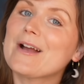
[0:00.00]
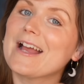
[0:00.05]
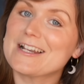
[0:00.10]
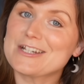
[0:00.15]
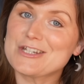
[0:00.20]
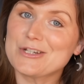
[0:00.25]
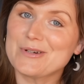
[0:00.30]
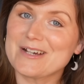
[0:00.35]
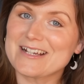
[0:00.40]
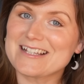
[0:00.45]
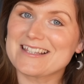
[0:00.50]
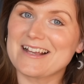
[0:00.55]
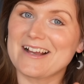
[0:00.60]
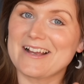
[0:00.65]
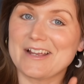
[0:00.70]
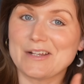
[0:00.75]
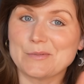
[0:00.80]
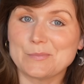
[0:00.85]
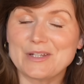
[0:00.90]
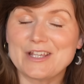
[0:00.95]
get too
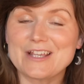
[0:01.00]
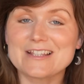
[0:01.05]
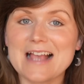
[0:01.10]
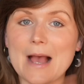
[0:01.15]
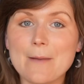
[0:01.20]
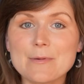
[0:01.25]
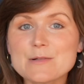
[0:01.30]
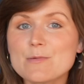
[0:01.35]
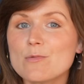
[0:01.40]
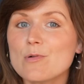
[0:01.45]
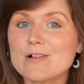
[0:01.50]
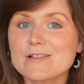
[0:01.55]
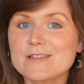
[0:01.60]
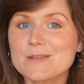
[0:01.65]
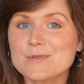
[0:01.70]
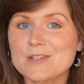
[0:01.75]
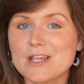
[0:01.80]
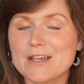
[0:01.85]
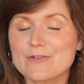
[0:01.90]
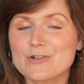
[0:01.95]
excited, because Habitable Worlds
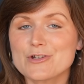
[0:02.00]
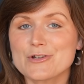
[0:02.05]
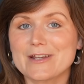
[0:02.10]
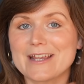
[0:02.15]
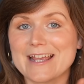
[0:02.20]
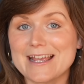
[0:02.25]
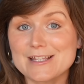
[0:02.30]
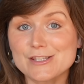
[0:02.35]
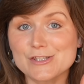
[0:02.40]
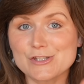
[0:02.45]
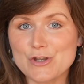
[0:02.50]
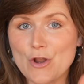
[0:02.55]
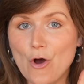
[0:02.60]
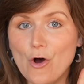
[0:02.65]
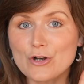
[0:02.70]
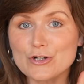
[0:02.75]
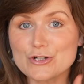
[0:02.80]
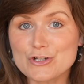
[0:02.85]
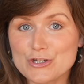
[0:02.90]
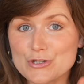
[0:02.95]
Observatory is
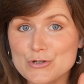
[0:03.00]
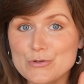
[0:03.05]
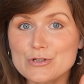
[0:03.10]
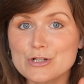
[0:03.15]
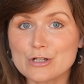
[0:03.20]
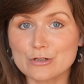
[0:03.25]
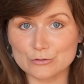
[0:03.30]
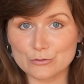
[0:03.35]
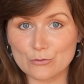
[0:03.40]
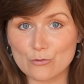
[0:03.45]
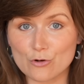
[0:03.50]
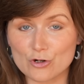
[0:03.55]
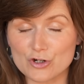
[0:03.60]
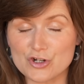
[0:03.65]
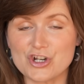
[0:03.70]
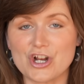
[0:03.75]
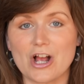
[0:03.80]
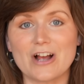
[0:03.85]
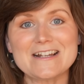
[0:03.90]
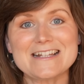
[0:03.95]
not due to
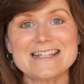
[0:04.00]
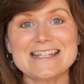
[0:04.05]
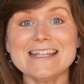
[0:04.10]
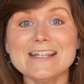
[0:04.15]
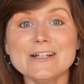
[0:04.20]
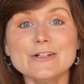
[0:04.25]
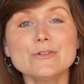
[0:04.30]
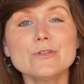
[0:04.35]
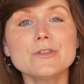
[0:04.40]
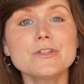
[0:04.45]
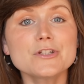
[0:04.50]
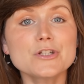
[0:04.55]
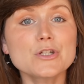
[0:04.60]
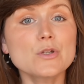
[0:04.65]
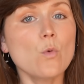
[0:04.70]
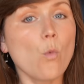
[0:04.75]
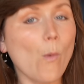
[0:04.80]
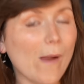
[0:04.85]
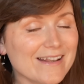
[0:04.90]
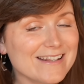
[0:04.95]
launch until the
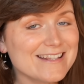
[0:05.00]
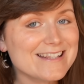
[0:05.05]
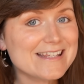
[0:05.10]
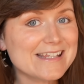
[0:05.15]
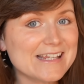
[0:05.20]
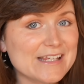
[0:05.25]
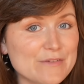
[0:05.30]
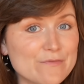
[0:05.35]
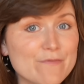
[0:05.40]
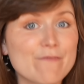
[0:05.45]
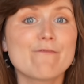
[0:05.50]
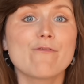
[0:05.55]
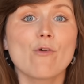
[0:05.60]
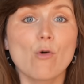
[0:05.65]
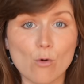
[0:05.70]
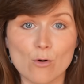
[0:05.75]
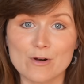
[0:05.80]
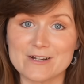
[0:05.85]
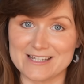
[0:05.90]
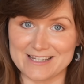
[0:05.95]
twenty
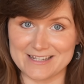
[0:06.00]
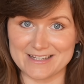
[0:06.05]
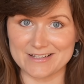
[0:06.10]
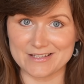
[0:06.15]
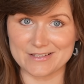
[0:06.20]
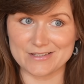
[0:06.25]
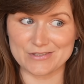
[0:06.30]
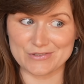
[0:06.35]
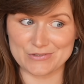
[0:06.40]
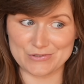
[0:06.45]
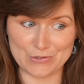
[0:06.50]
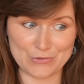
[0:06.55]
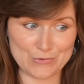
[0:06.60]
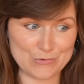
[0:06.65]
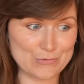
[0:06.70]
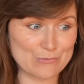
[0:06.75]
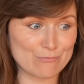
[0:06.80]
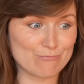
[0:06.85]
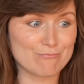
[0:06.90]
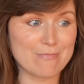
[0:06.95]
forties.
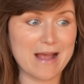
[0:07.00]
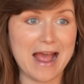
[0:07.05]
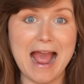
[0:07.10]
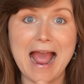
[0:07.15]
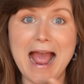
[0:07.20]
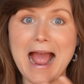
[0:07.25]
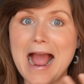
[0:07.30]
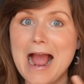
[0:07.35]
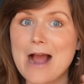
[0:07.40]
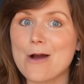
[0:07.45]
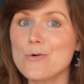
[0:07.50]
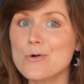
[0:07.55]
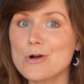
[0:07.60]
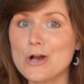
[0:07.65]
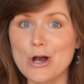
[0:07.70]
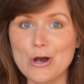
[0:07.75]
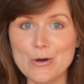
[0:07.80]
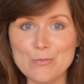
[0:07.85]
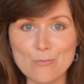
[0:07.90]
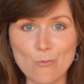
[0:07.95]
So how
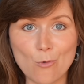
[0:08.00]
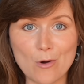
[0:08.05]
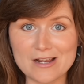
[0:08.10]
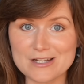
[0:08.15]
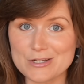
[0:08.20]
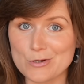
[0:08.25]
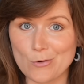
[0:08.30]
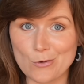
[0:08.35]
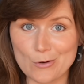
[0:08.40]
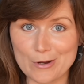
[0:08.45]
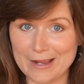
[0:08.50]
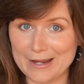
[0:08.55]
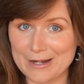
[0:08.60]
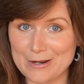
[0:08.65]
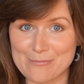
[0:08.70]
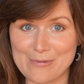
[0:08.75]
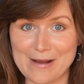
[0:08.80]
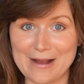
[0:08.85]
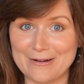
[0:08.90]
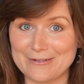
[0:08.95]
come we're talking
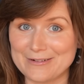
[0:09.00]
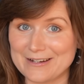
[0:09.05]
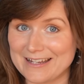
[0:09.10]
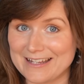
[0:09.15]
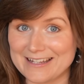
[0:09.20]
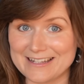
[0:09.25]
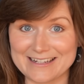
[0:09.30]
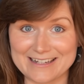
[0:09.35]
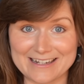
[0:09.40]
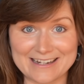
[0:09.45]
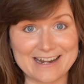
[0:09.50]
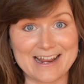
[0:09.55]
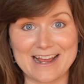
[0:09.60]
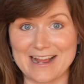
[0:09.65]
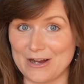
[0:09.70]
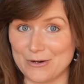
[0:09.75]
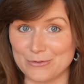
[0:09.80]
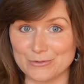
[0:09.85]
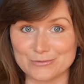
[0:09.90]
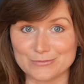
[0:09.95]
about it now?